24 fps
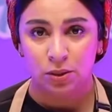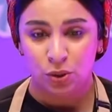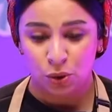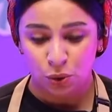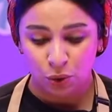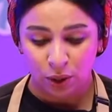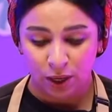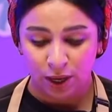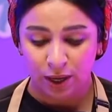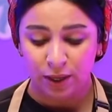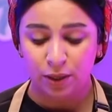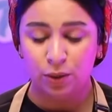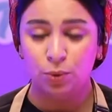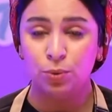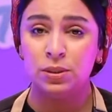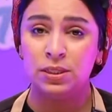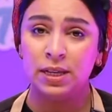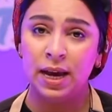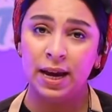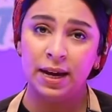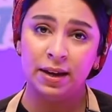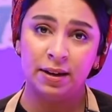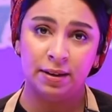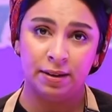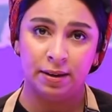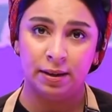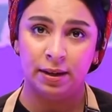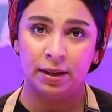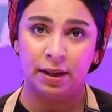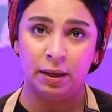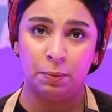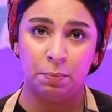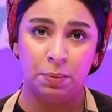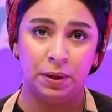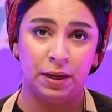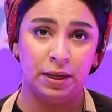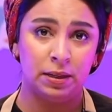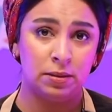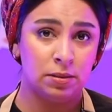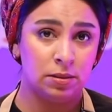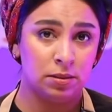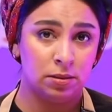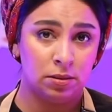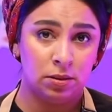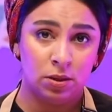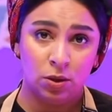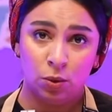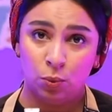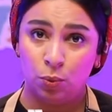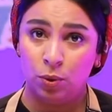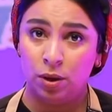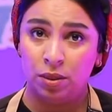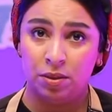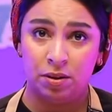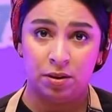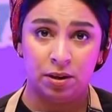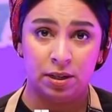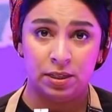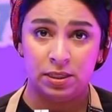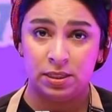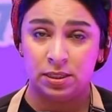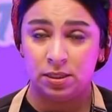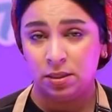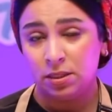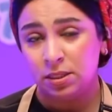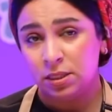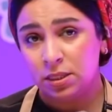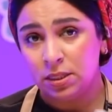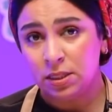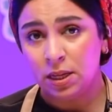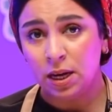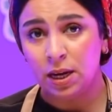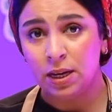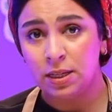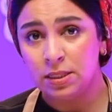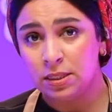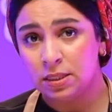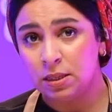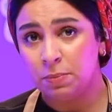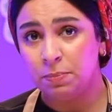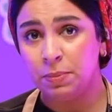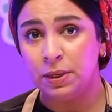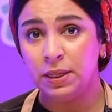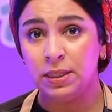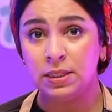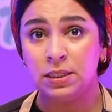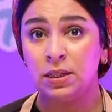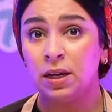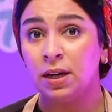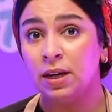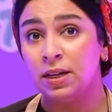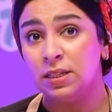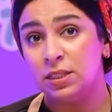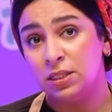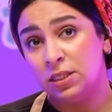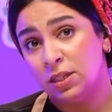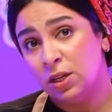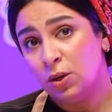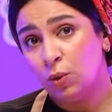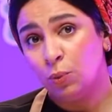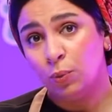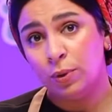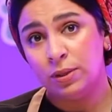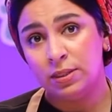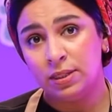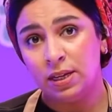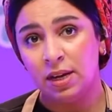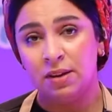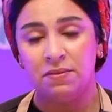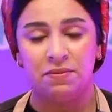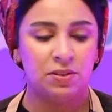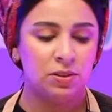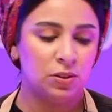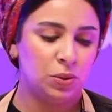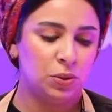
so I use acrylic paints, whether it's this size, the big size, whatever